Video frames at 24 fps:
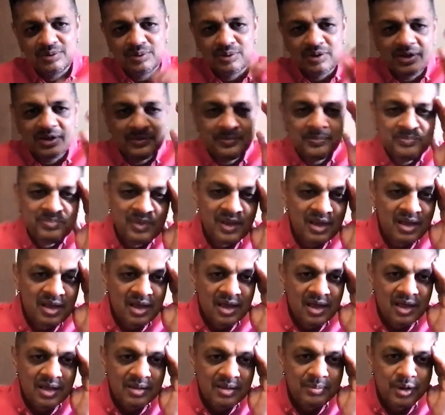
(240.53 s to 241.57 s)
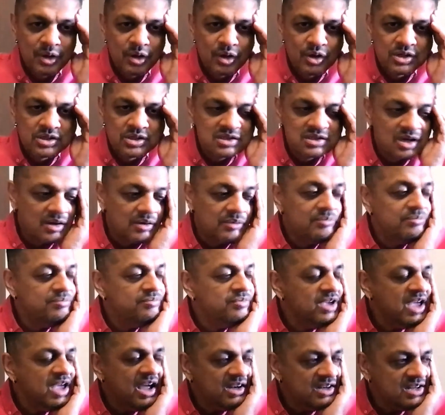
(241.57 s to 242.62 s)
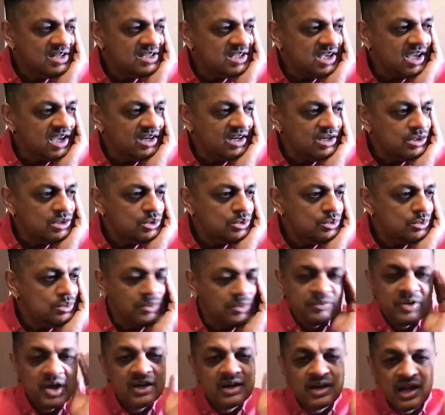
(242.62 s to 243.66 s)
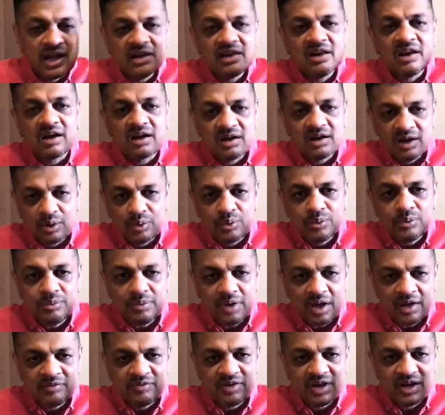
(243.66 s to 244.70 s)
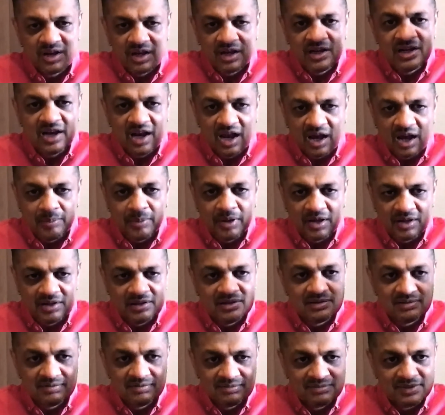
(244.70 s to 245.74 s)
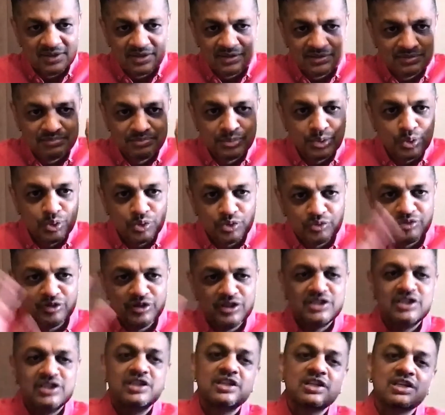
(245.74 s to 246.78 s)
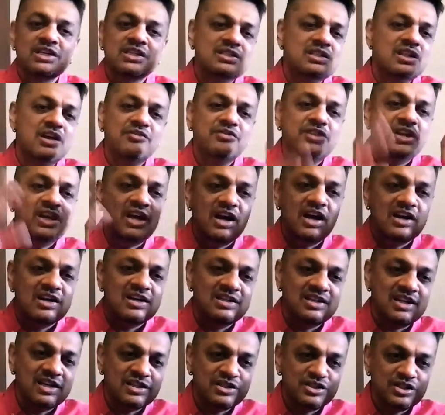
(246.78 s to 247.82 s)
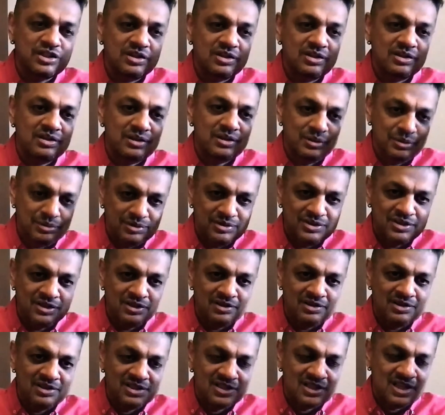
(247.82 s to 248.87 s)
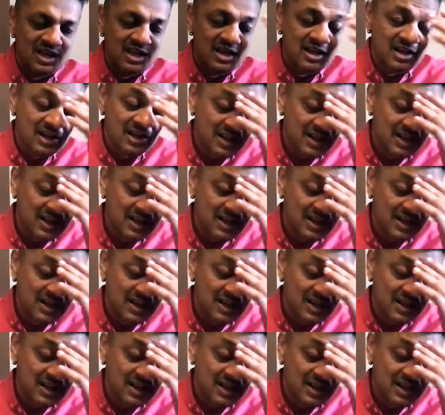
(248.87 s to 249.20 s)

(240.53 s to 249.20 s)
okay, because we had done Lucknow and we had done Allahabad, beautiful cities, lovely architecture, certain scale.